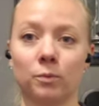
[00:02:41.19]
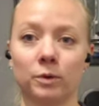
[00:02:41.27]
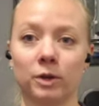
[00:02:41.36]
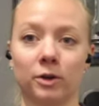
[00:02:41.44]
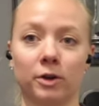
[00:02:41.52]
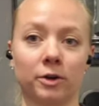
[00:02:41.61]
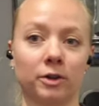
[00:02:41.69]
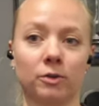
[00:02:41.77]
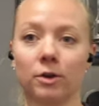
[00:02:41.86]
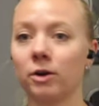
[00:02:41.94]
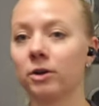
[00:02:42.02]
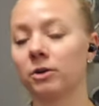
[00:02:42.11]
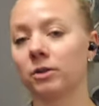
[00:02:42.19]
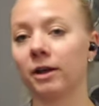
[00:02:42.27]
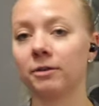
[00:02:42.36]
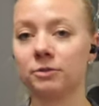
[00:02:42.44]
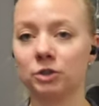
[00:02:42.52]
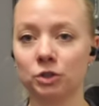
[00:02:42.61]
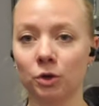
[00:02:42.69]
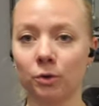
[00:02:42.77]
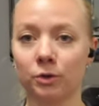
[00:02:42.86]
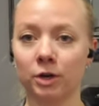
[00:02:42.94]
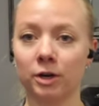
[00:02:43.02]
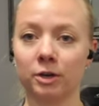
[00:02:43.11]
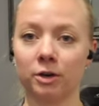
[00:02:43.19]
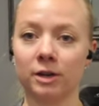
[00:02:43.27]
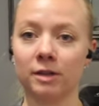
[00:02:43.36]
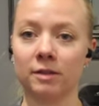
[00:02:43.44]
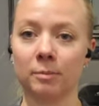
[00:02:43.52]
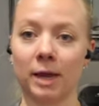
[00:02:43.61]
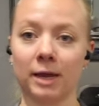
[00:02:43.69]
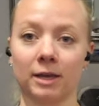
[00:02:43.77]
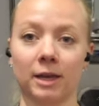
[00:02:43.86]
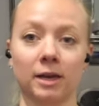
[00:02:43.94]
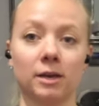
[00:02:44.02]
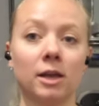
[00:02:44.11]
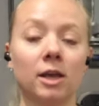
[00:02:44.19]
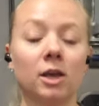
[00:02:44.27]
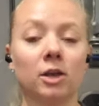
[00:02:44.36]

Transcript: you hurt your left shoulder and you're easing back in,